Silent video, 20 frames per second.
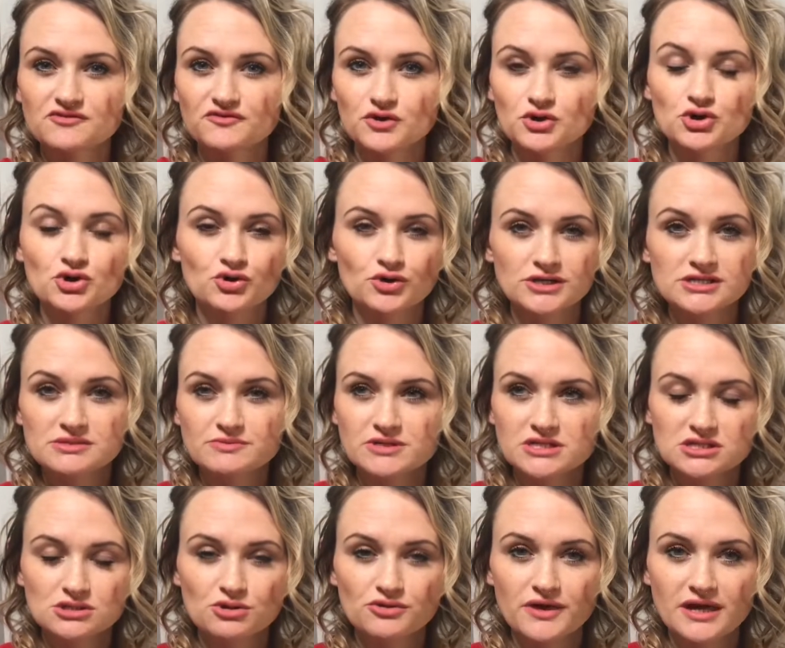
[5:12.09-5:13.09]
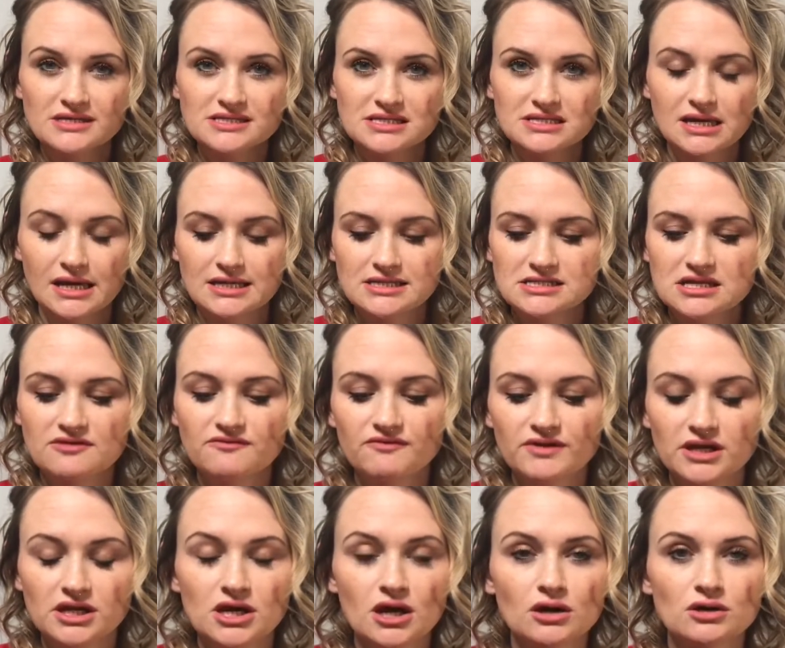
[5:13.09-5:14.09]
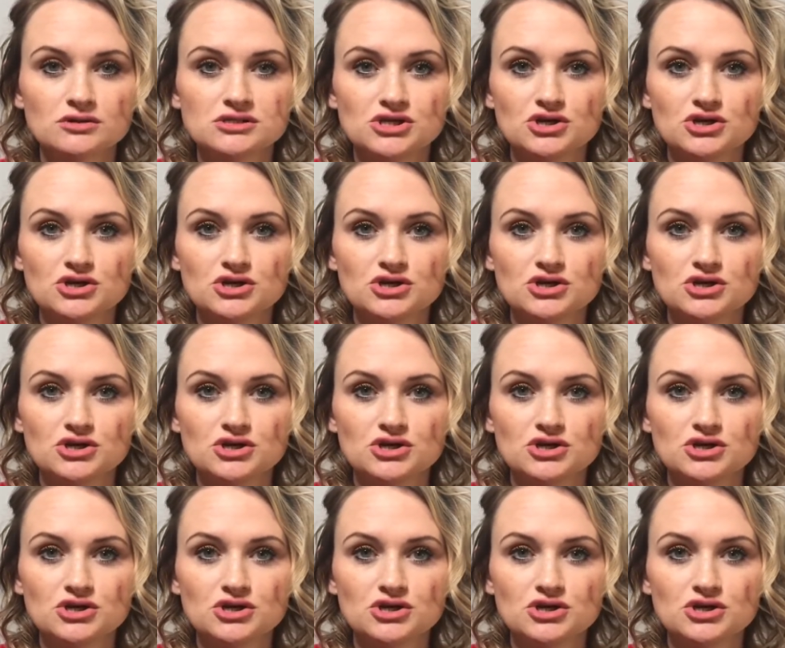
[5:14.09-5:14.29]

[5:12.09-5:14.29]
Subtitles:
for Christmas 2019 videos.